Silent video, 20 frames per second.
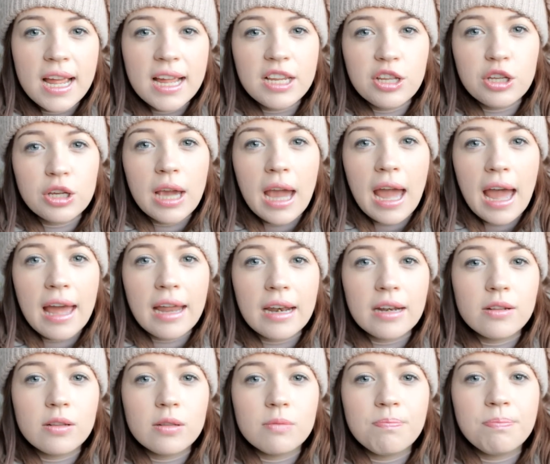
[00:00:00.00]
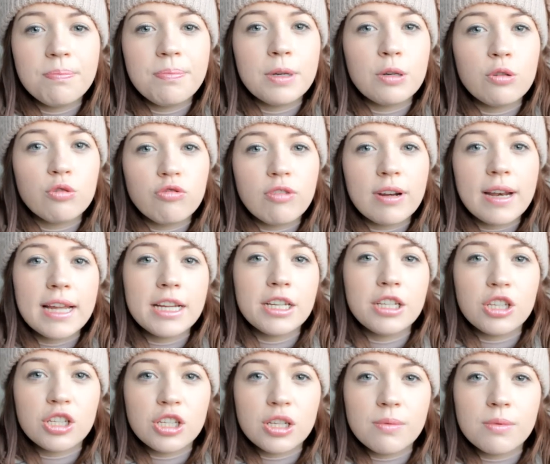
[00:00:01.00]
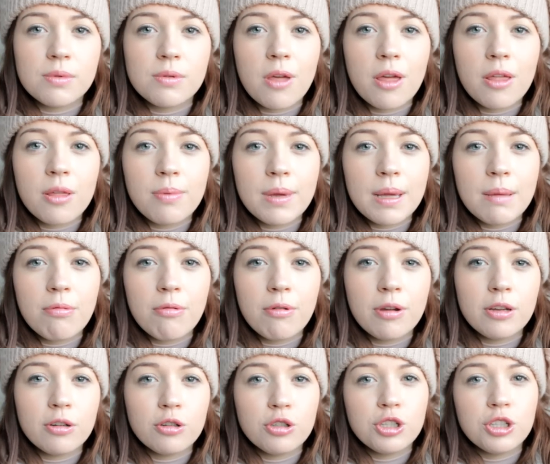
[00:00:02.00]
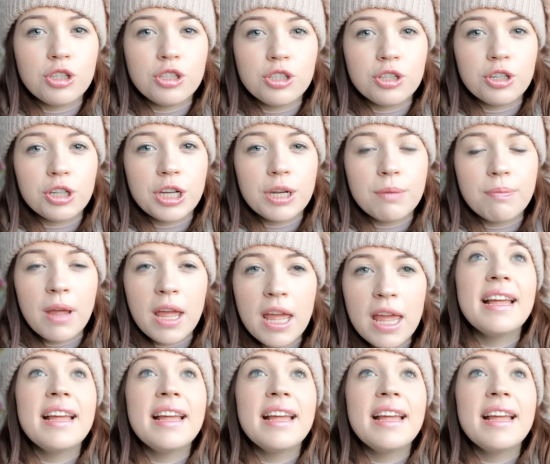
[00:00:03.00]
You can build relationships with other people in your tutor group.